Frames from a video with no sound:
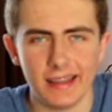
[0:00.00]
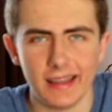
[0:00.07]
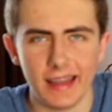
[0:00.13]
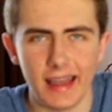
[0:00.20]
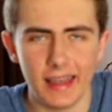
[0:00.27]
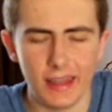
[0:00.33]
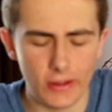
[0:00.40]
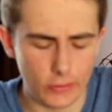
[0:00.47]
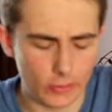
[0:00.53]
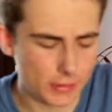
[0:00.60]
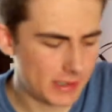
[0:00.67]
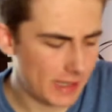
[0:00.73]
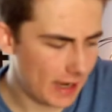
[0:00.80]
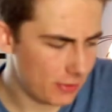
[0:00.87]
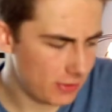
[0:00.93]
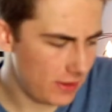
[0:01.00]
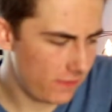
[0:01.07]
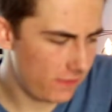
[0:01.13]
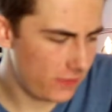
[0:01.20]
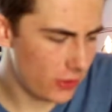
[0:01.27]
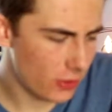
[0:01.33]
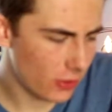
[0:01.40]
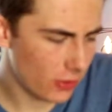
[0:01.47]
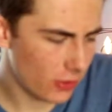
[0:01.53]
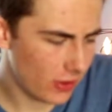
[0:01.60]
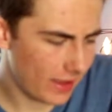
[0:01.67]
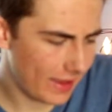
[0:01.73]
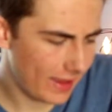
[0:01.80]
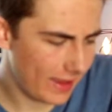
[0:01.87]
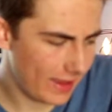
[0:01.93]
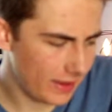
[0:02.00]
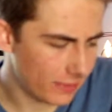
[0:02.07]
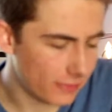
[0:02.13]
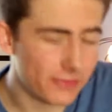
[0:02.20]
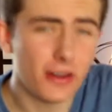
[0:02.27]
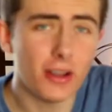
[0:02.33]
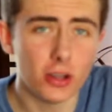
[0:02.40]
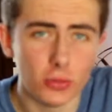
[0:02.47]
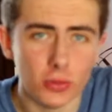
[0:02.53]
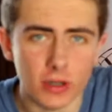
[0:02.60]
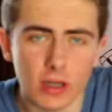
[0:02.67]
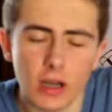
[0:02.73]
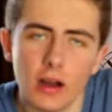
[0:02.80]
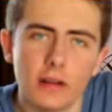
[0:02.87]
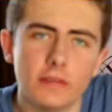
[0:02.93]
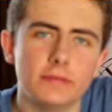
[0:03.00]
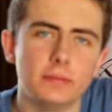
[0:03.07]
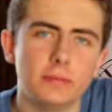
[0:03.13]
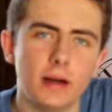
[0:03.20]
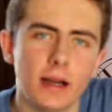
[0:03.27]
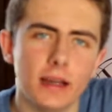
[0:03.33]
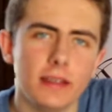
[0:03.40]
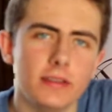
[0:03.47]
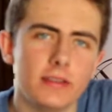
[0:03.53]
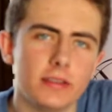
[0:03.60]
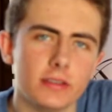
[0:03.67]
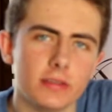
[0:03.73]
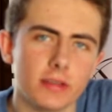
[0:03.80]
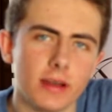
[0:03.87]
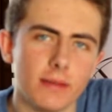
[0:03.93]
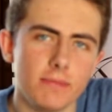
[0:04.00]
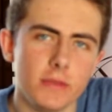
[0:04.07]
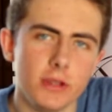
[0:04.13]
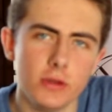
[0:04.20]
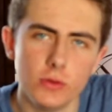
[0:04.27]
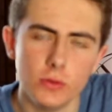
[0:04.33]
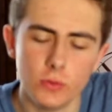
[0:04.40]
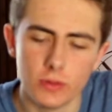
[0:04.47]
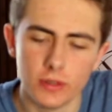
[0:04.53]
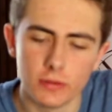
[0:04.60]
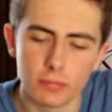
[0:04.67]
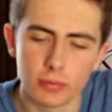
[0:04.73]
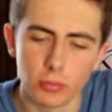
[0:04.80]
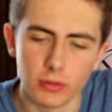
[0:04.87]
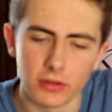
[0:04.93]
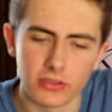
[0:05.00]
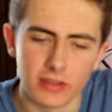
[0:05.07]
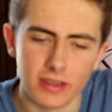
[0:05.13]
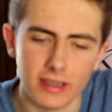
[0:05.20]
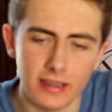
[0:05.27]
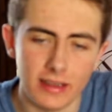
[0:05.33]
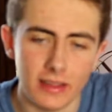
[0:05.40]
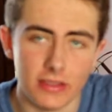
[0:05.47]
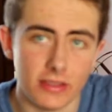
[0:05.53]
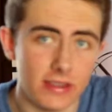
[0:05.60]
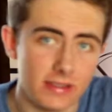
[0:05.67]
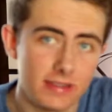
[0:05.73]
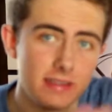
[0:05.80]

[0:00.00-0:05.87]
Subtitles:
Hello. Now, if you're a follower of my Instagram, you will have probably seen this